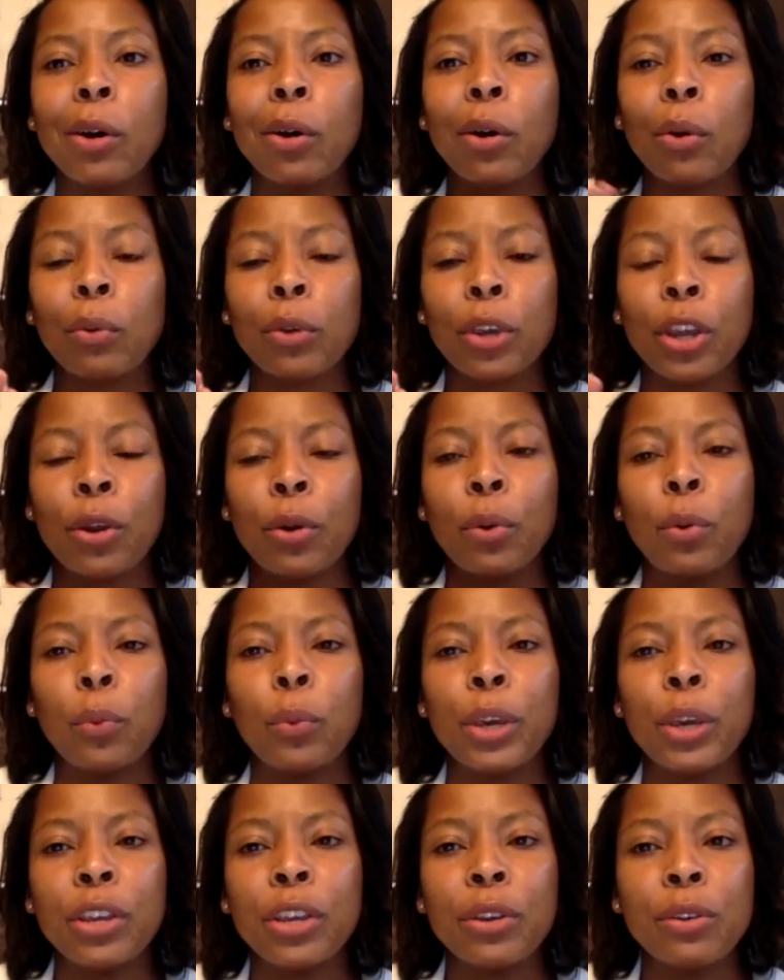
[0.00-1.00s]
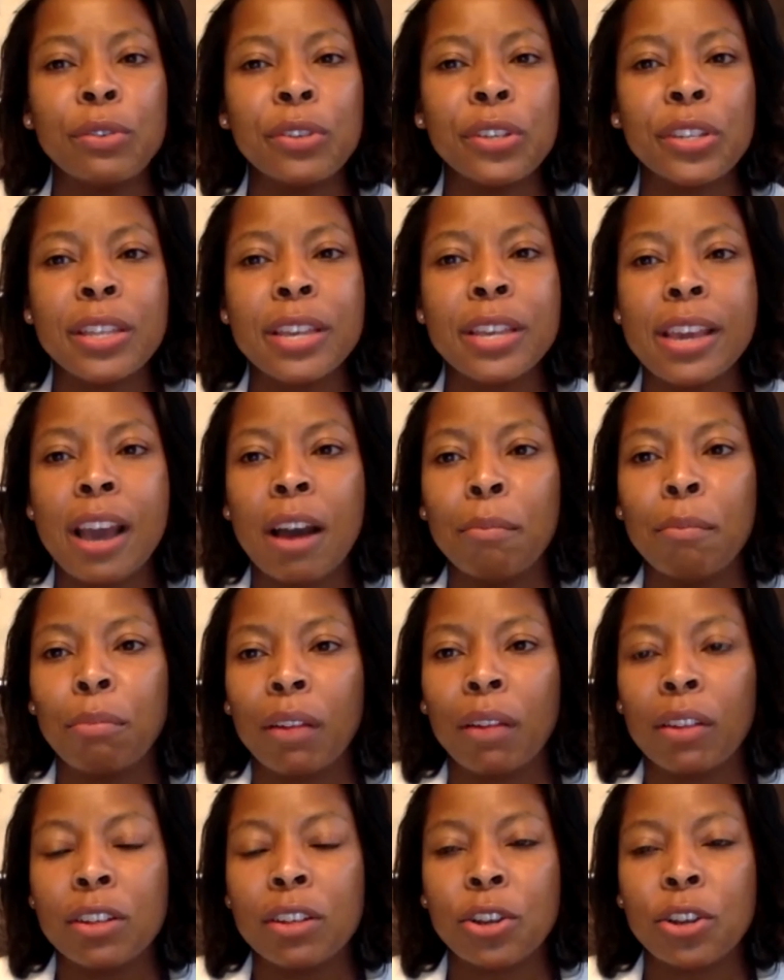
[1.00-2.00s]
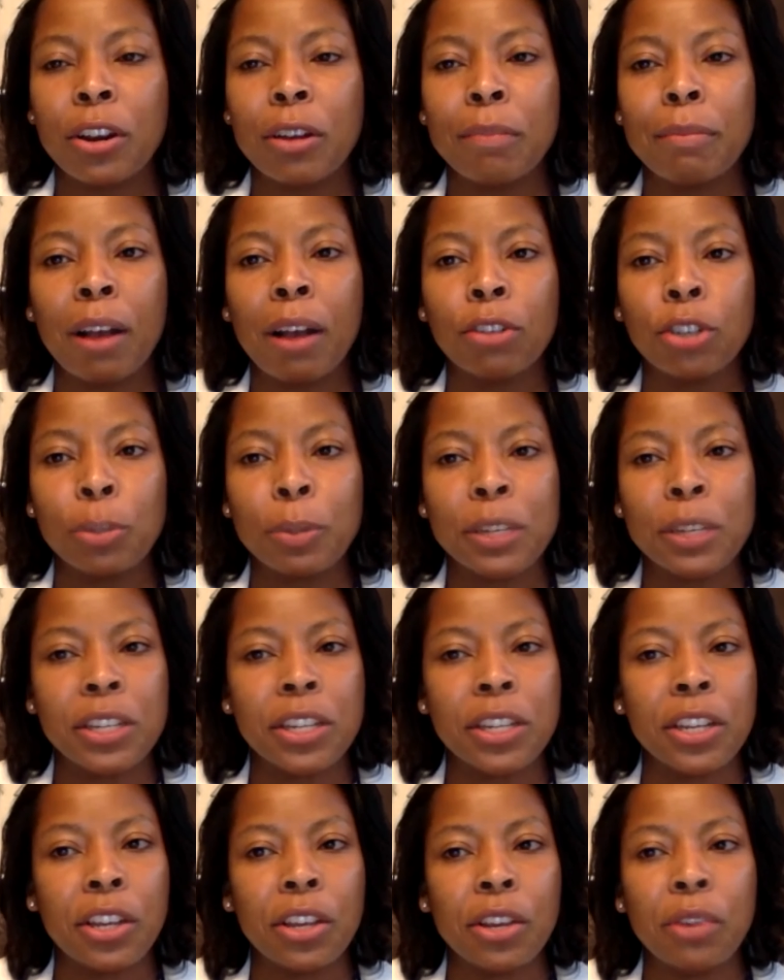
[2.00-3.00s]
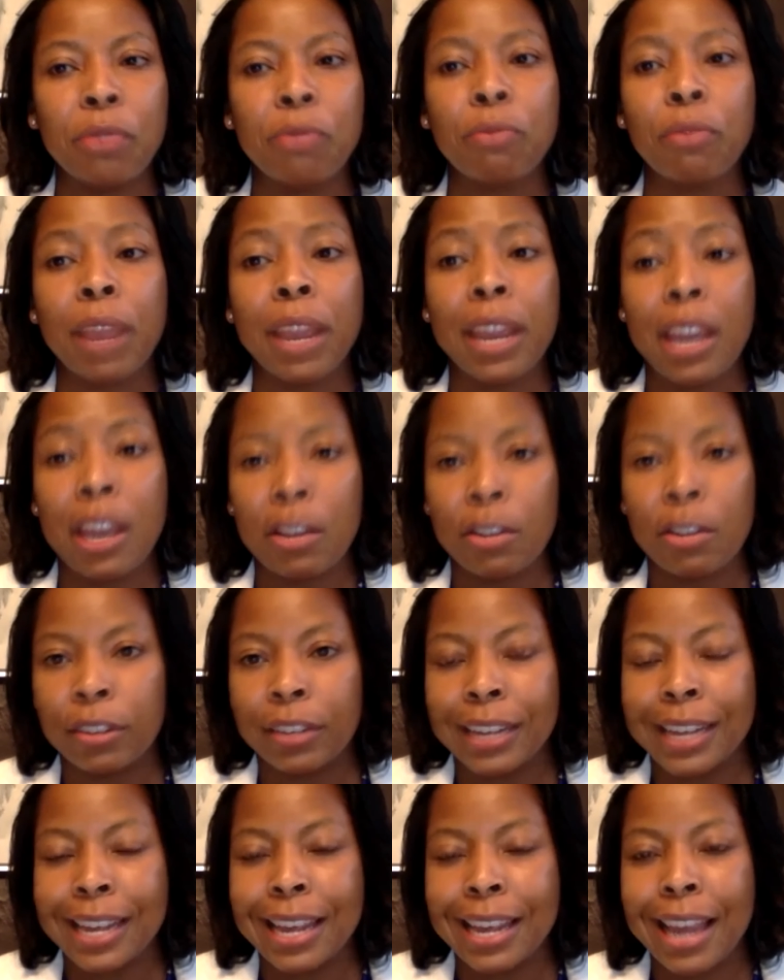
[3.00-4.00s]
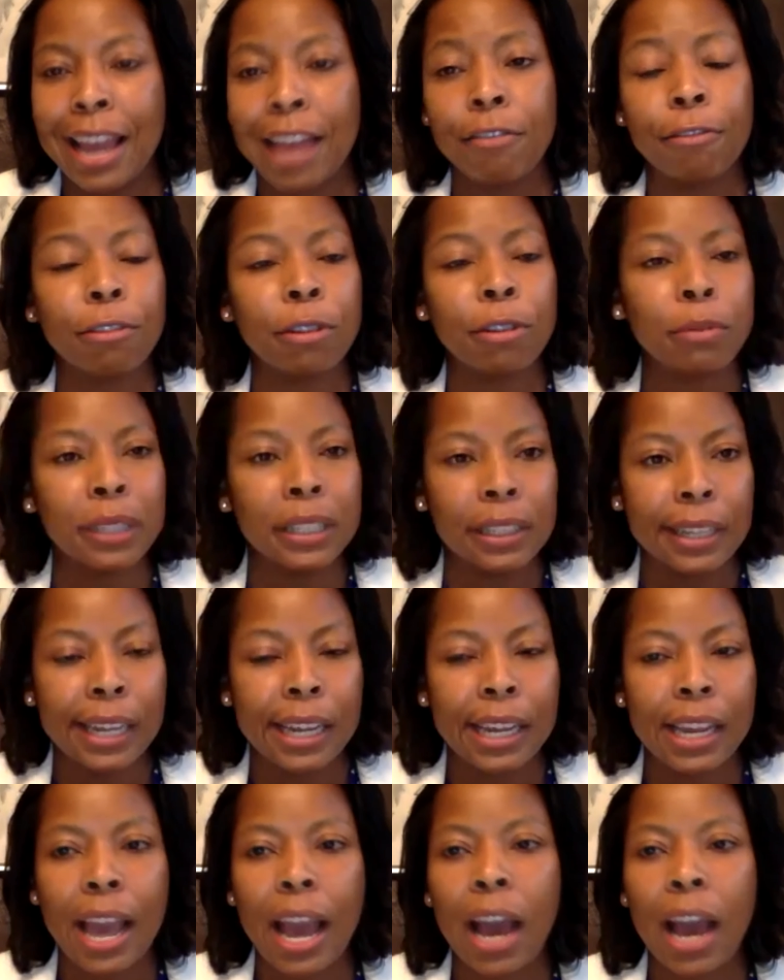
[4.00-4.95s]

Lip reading: We use the umbrella term LGBTQ regularly and fluidly.